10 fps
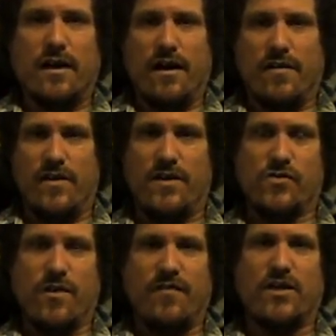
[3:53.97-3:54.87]
And
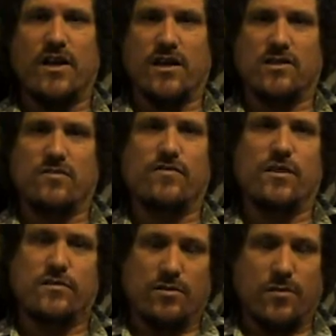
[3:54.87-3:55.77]
this gravitational
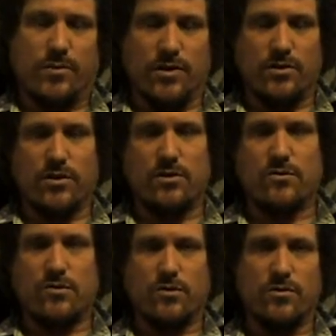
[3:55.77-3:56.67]
field, computer
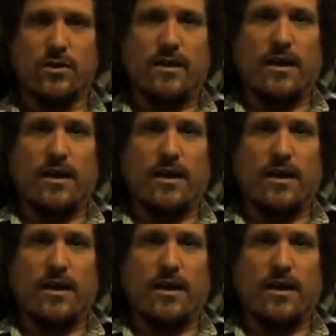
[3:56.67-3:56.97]
controlled,